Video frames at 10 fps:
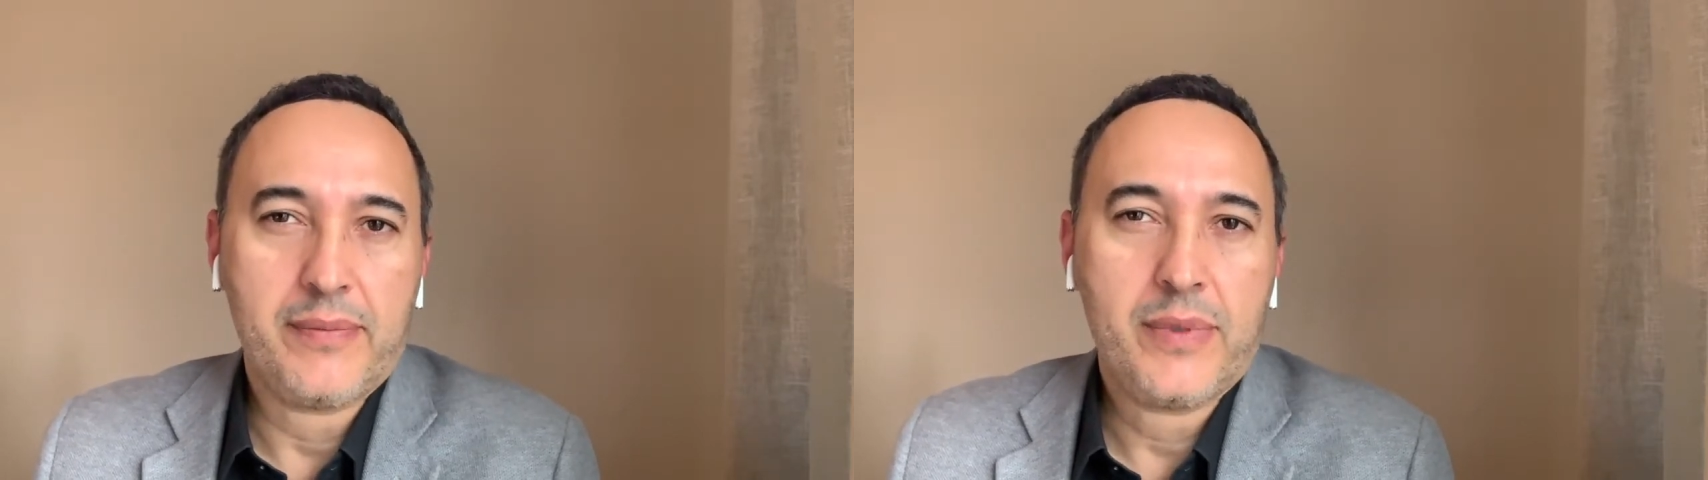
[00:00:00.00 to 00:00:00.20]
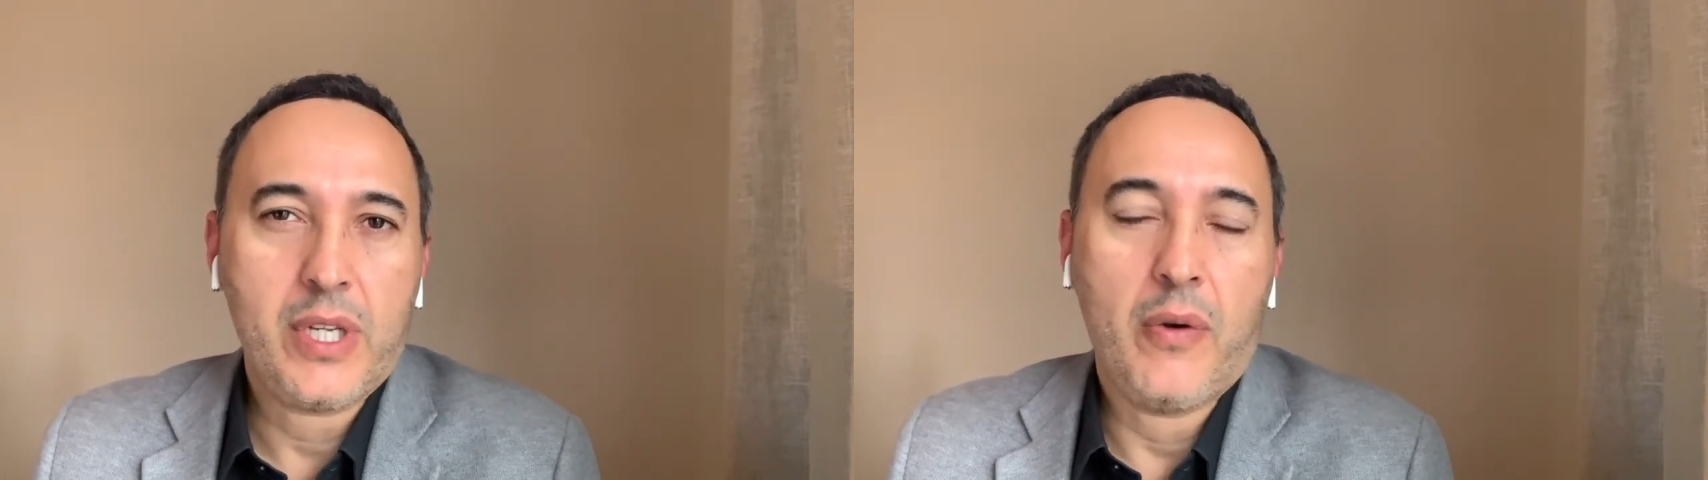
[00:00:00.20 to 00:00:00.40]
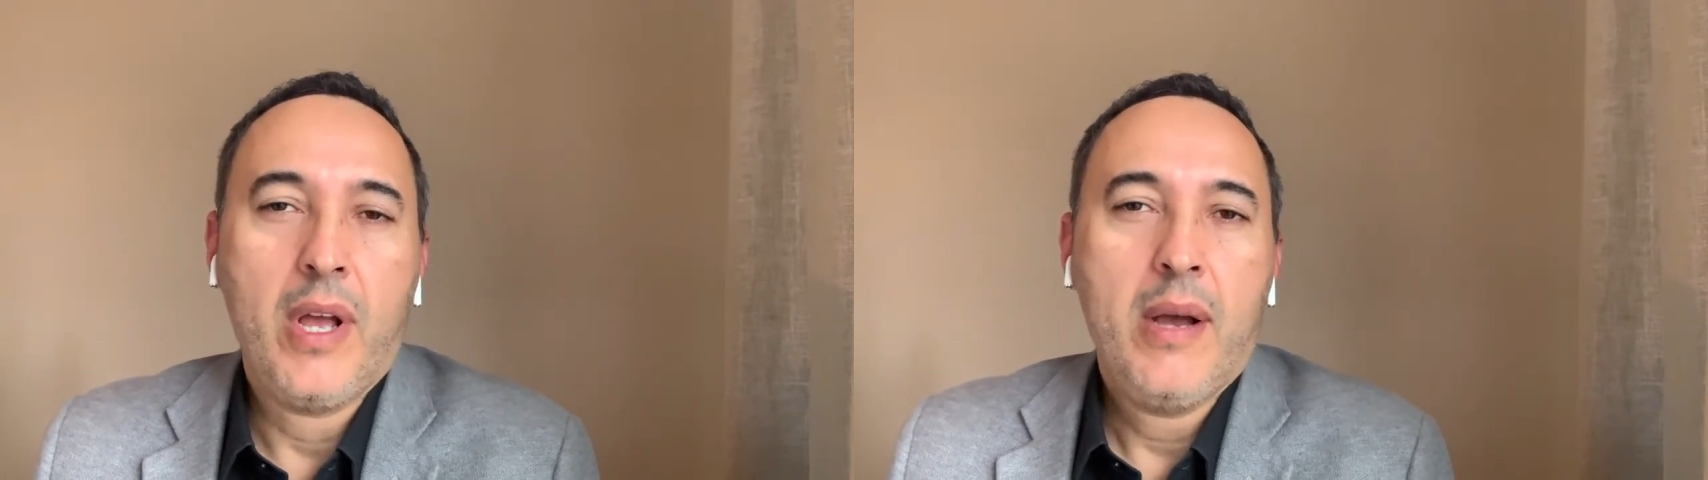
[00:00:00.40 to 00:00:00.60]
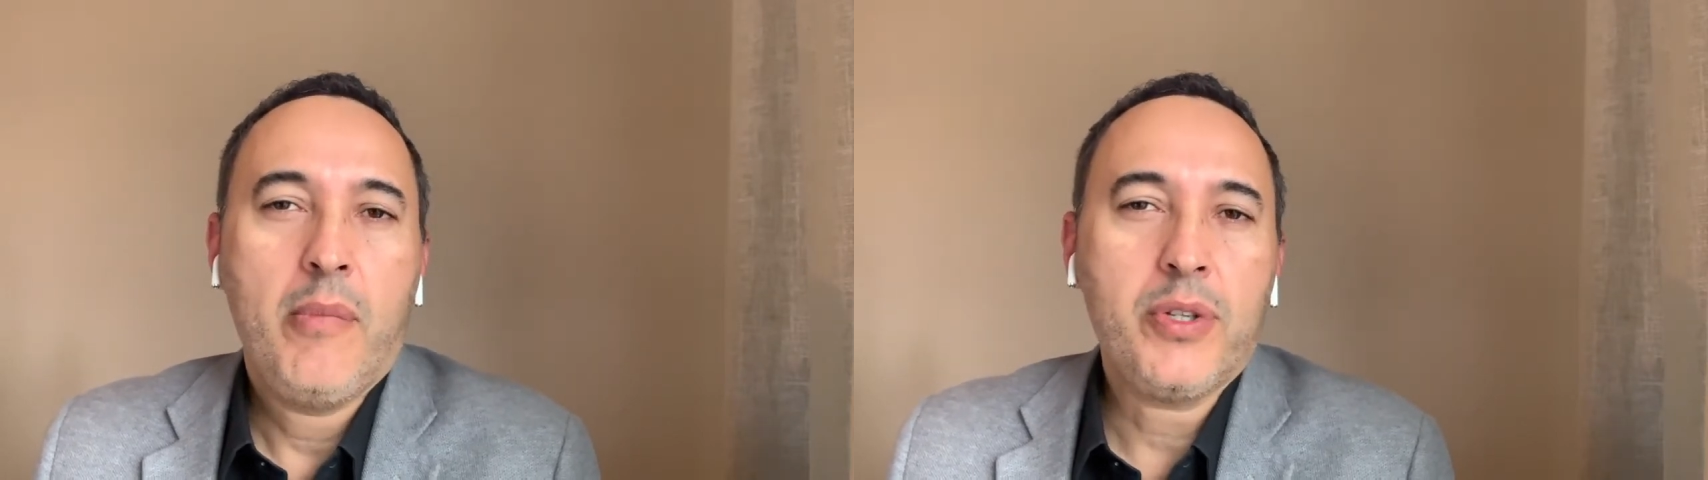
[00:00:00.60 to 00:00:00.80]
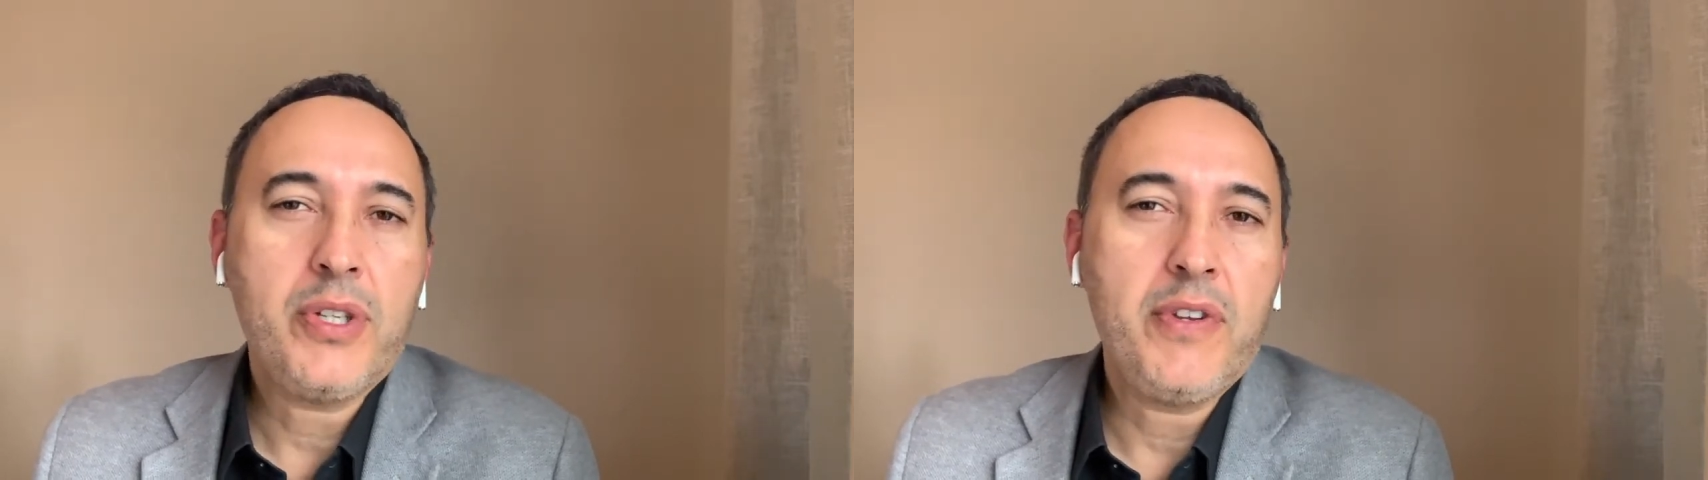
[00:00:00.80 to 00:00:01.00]
So,
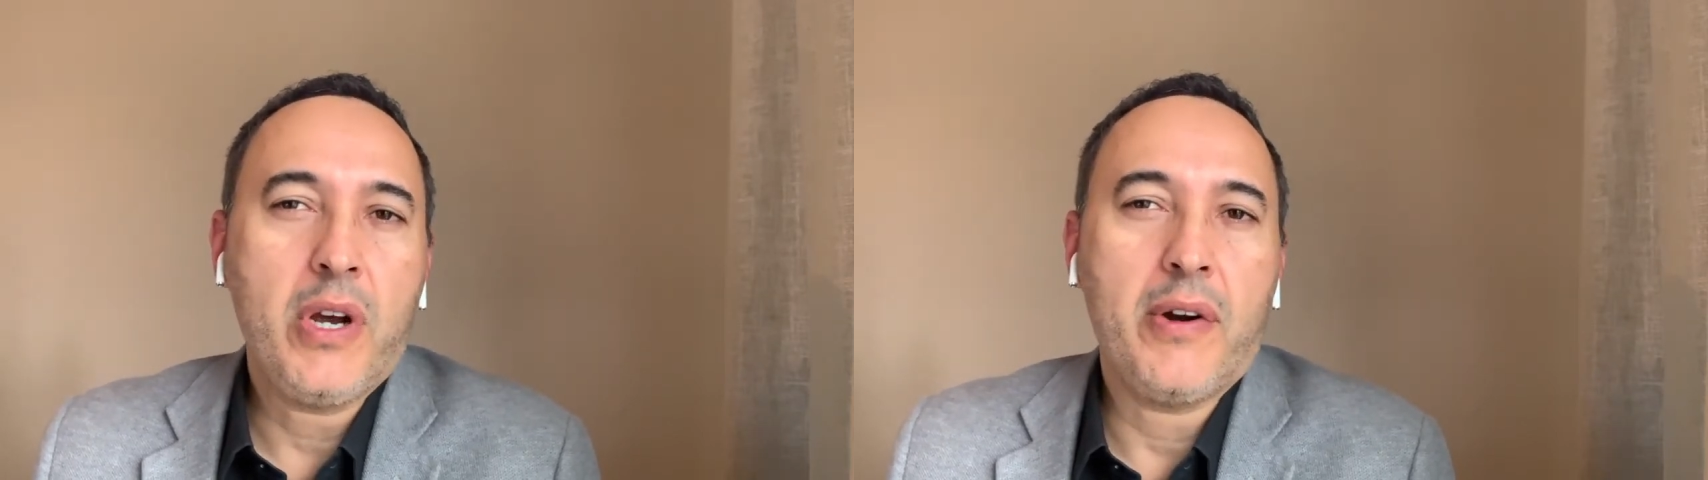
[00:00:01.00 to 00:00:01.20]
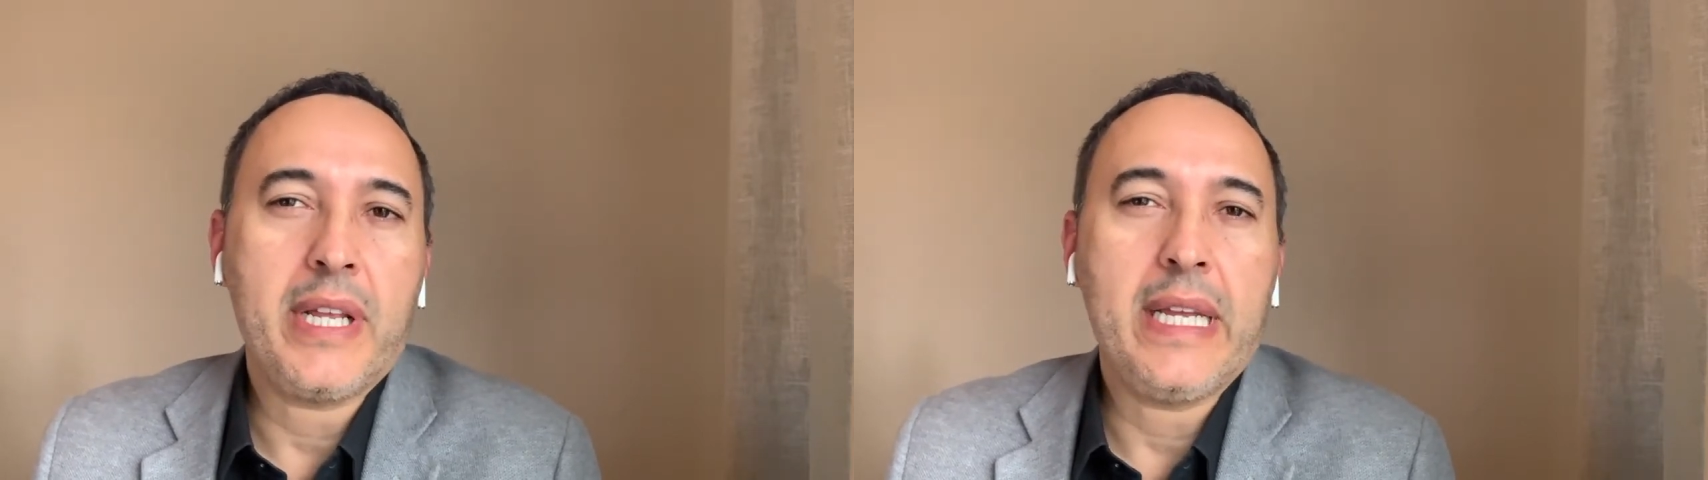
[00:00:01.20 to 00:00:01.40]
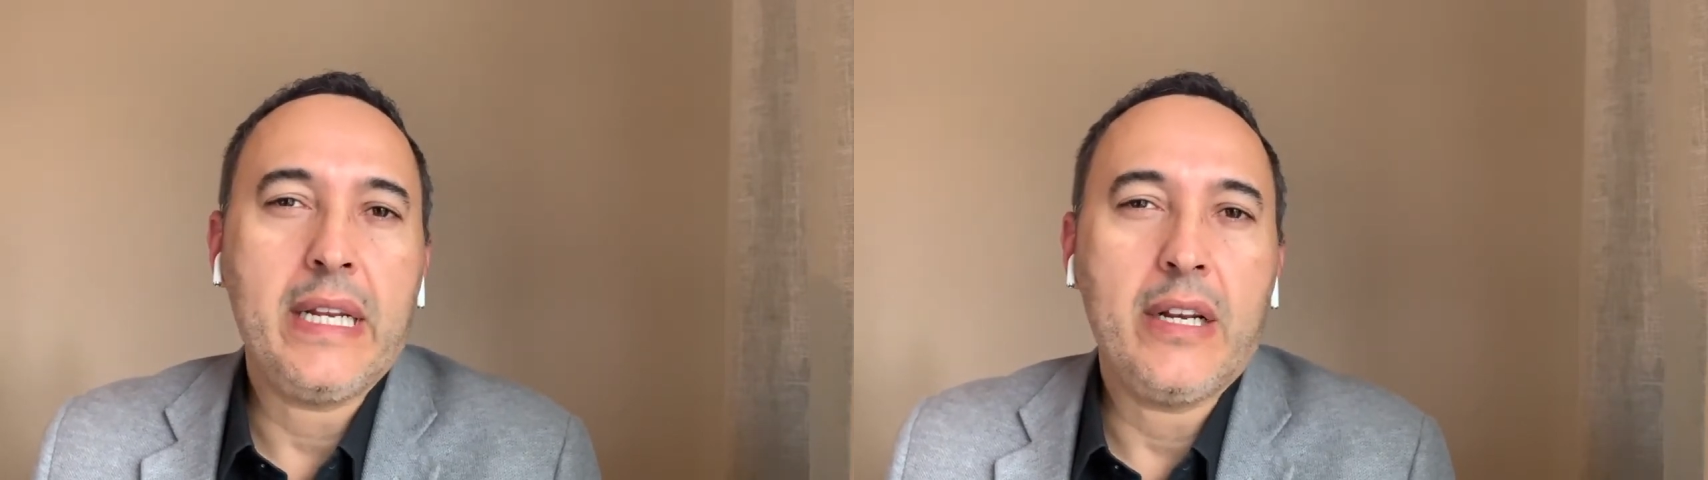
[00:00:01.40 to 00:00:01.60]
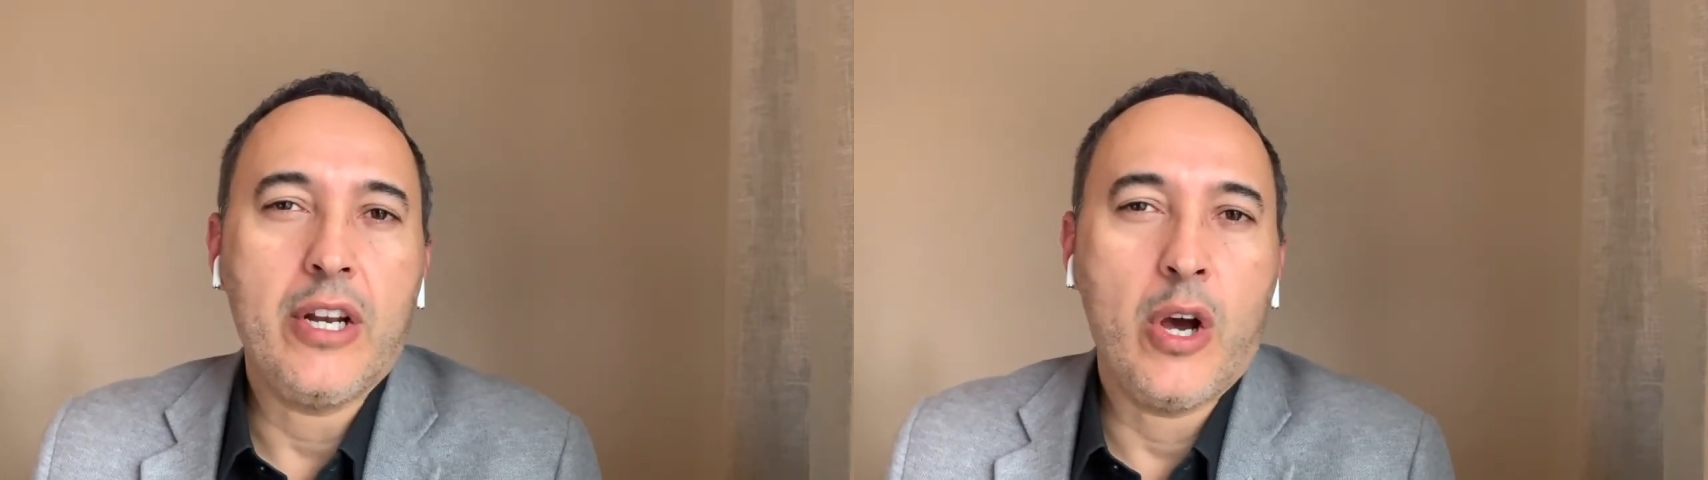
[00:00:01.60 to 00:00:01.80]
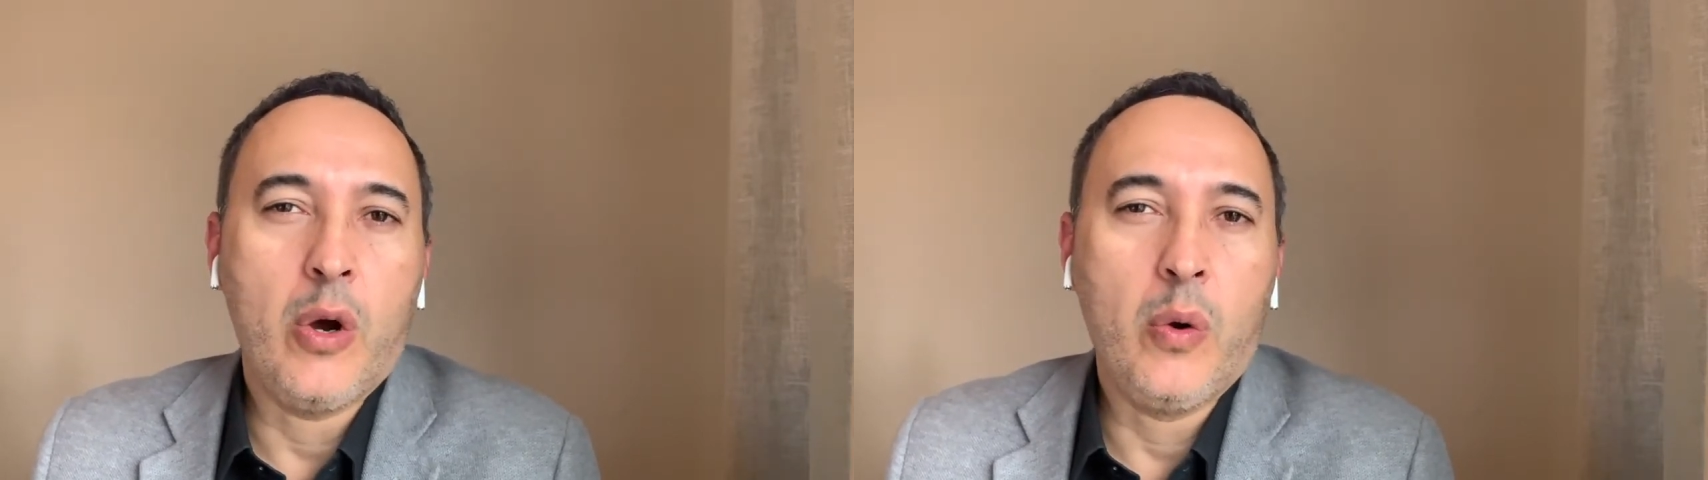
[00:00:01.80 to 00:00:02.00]
most of you already
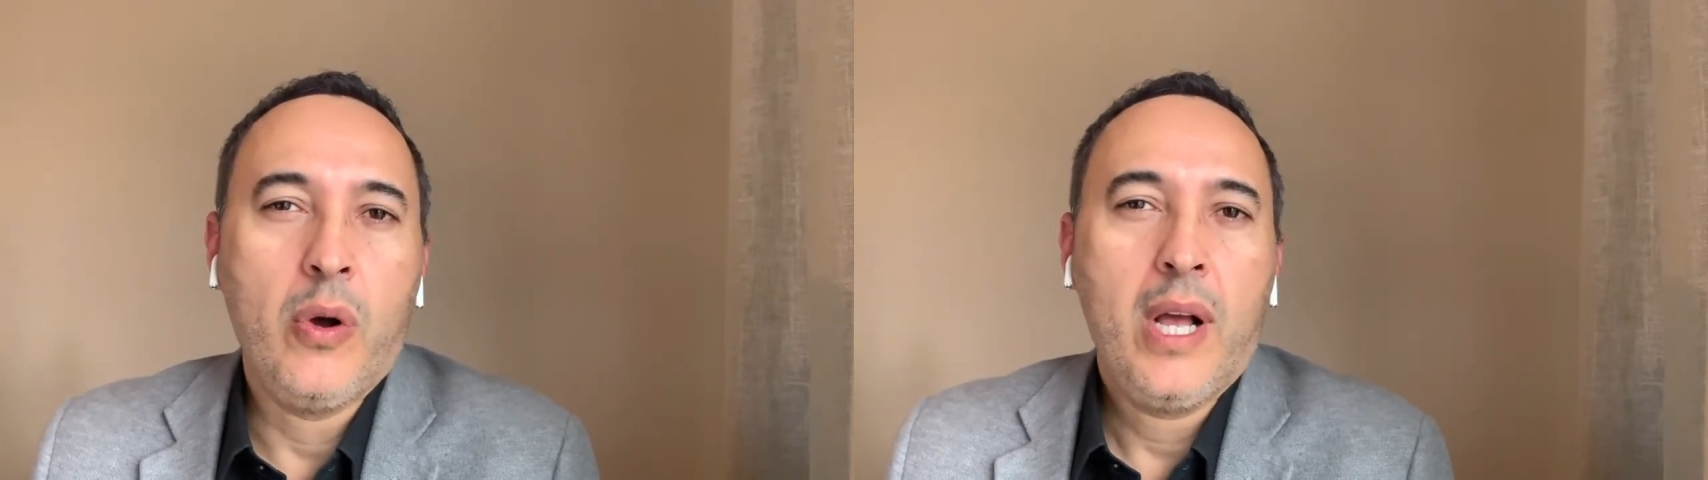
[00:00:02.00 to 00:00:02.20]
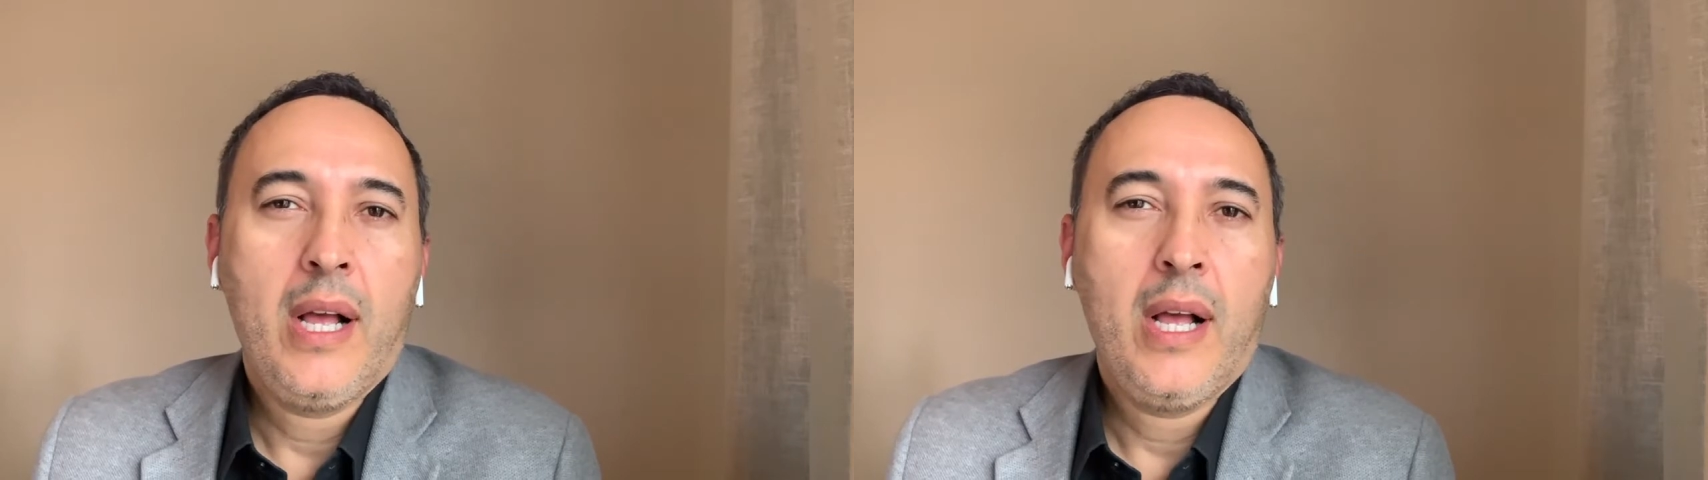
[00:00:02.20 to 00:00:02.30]
know